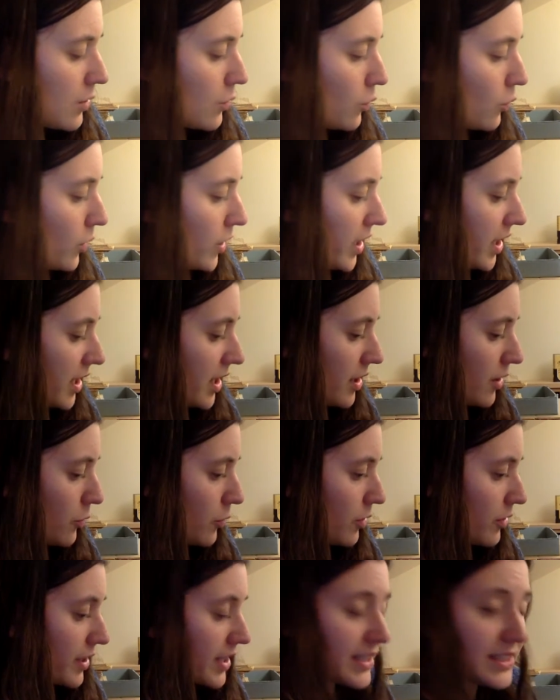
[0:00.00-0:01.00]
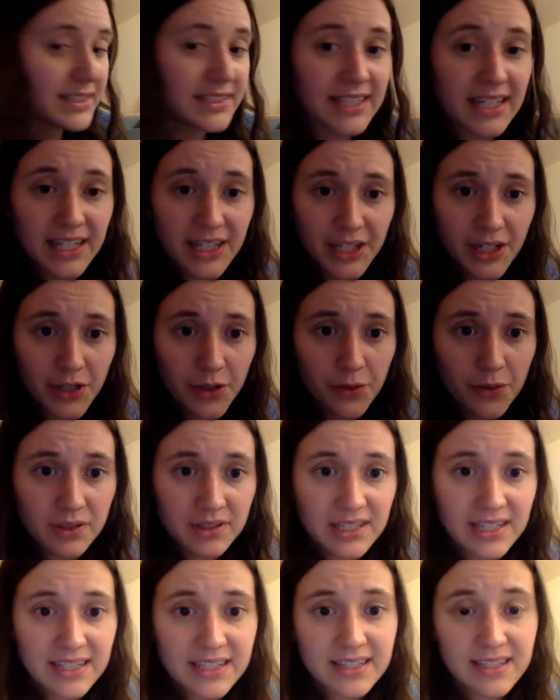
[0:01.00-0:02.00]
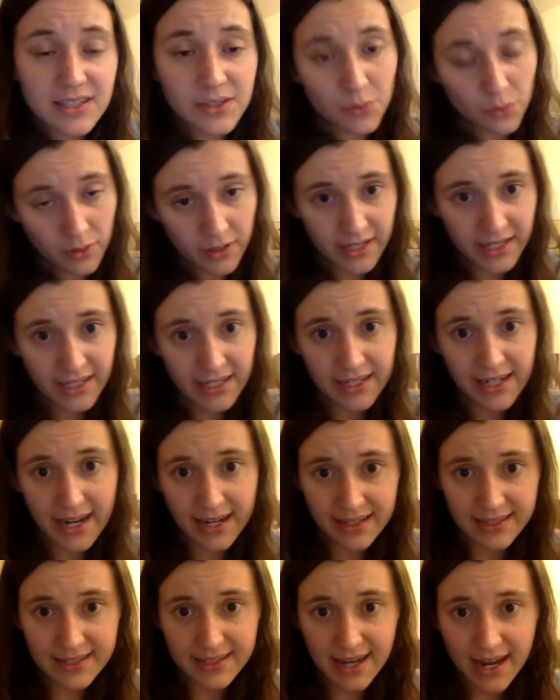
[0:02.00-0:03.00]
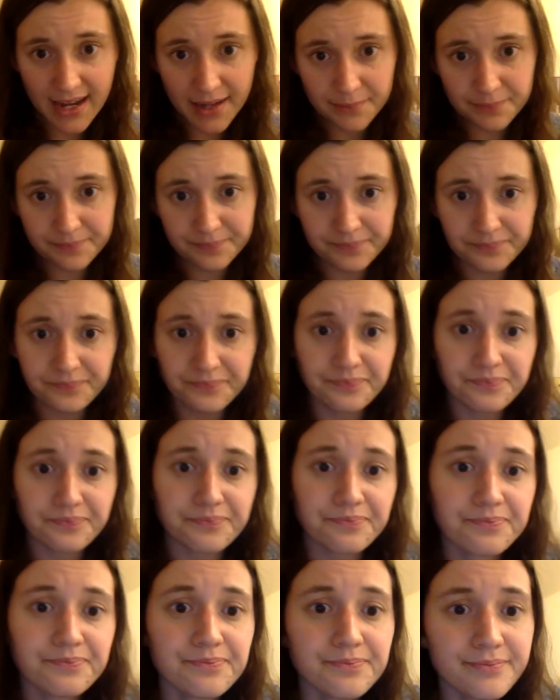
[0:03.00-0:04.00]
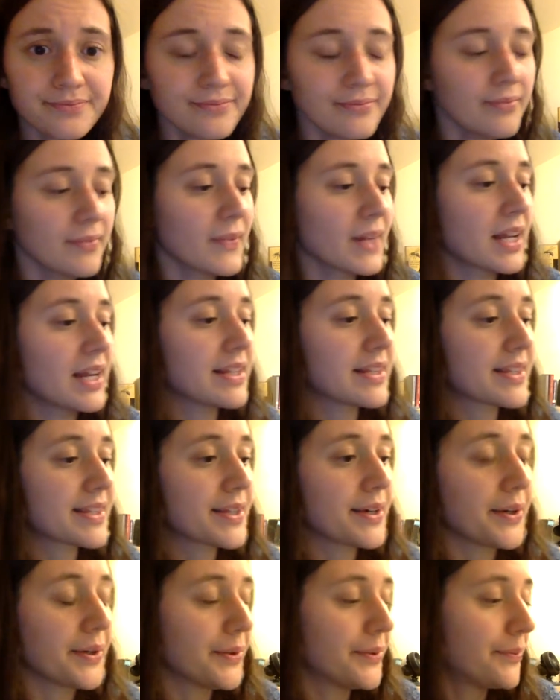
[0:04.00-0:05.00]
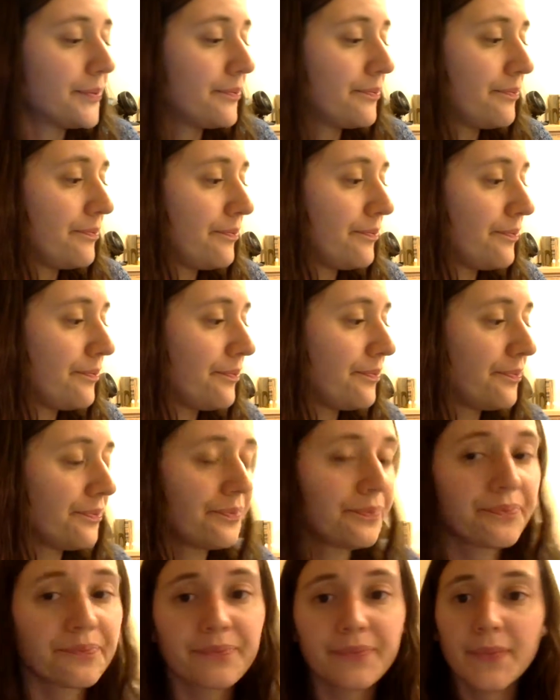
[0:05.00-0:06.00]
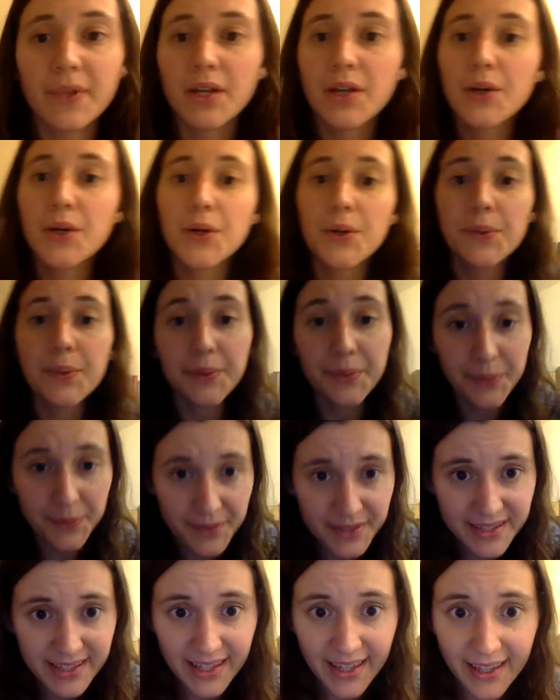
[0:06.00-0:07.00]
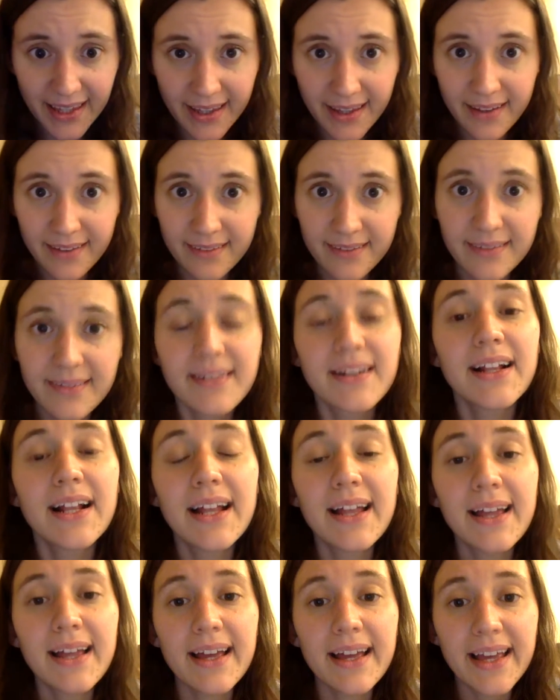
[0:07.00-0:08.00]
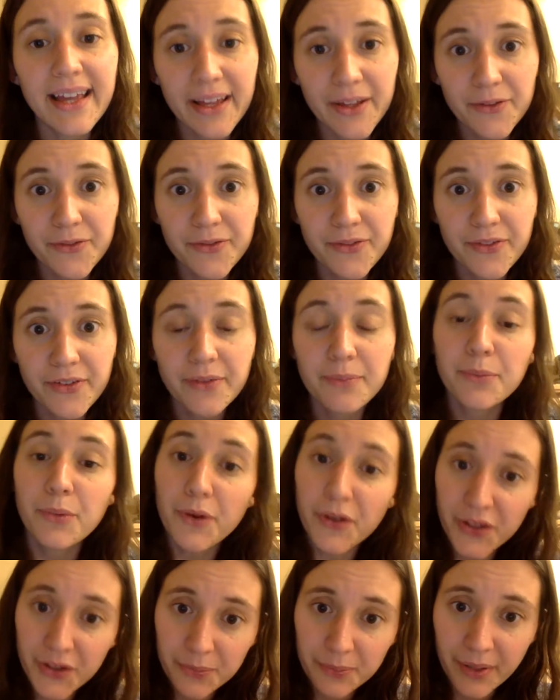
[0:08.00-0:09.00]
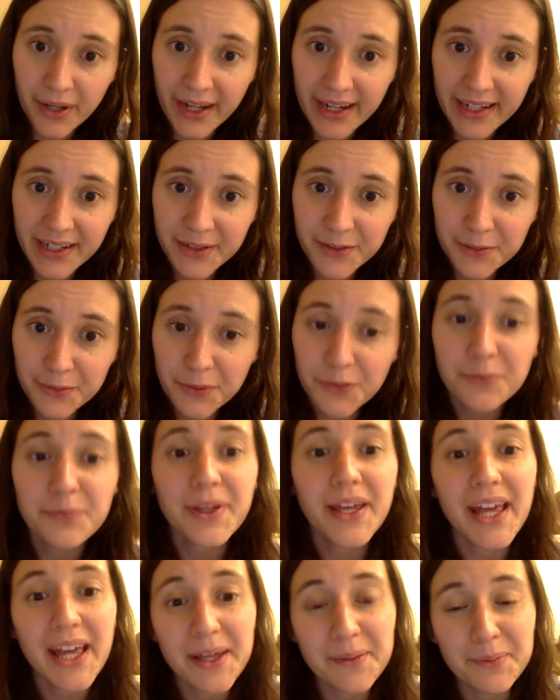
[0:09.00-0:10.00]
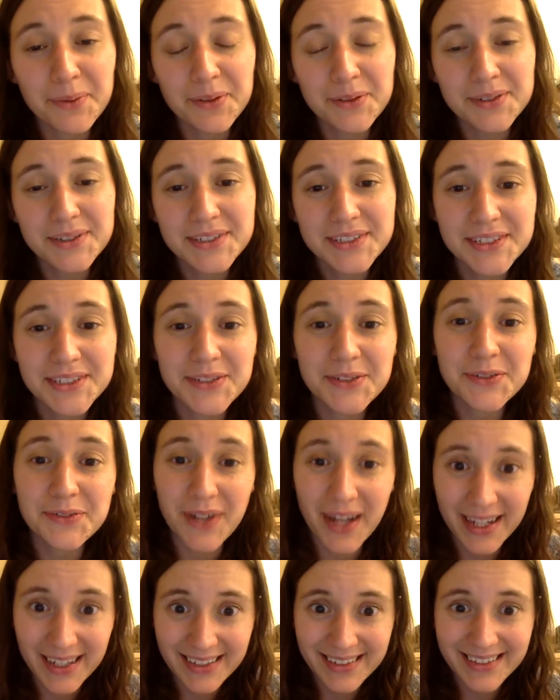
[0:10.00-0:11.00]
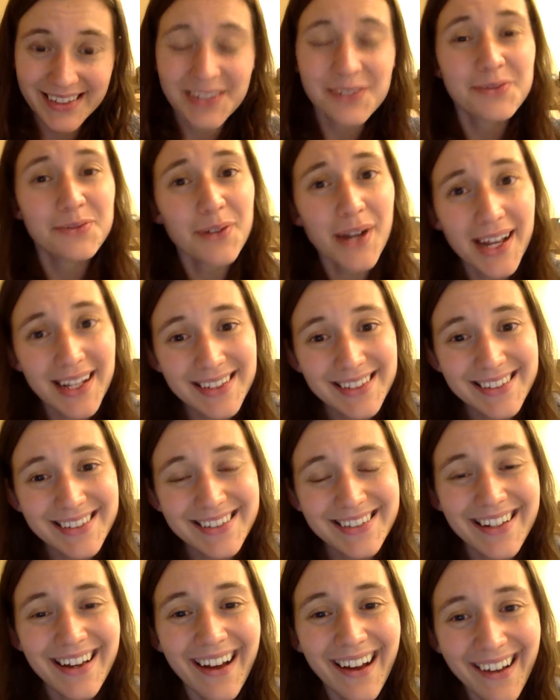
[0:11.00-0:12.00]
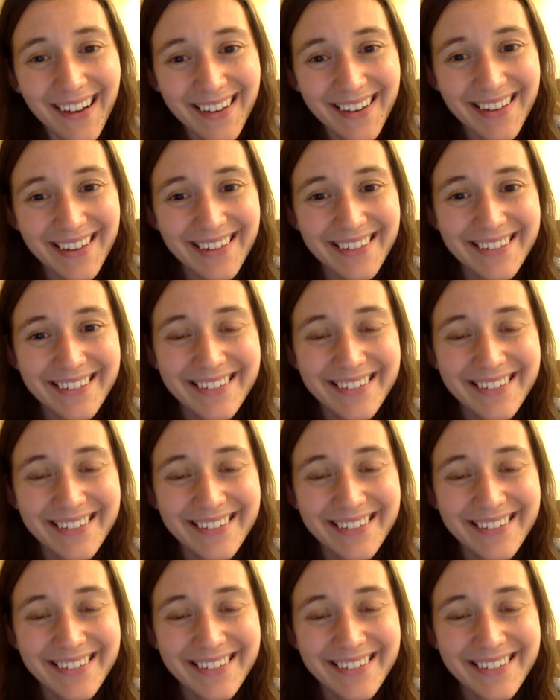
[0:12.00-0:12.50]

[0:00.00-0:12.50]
we will continue this story next time. And so, we will see if Porcupine will be able to find a friend to hug.